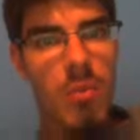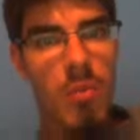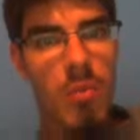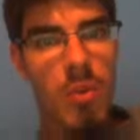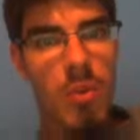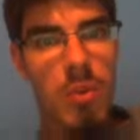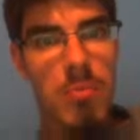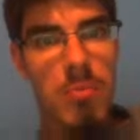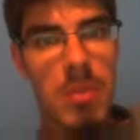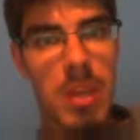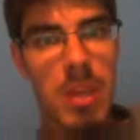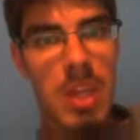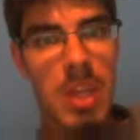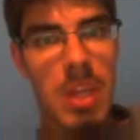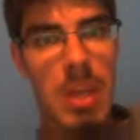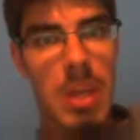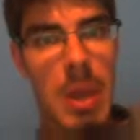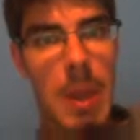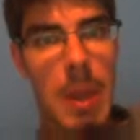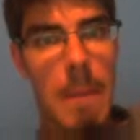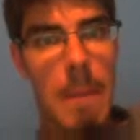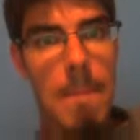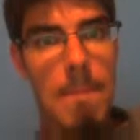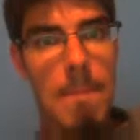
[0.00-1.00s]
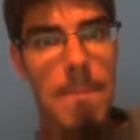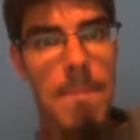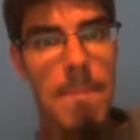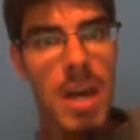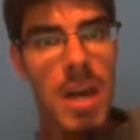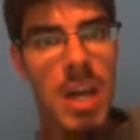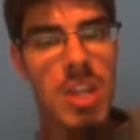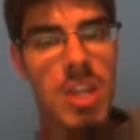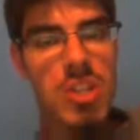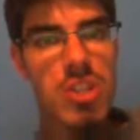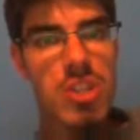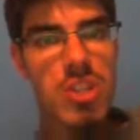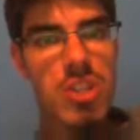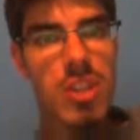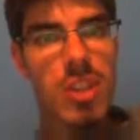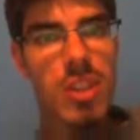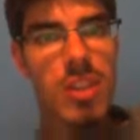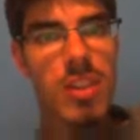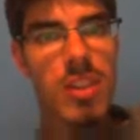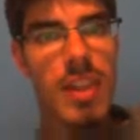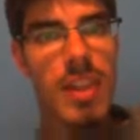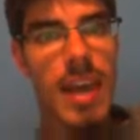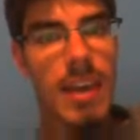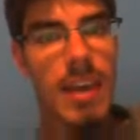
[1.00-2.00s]
would be
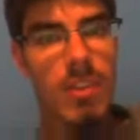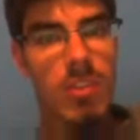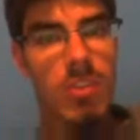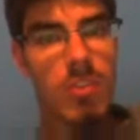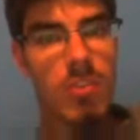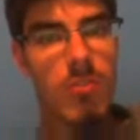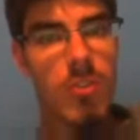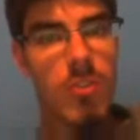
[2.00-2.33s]
much less,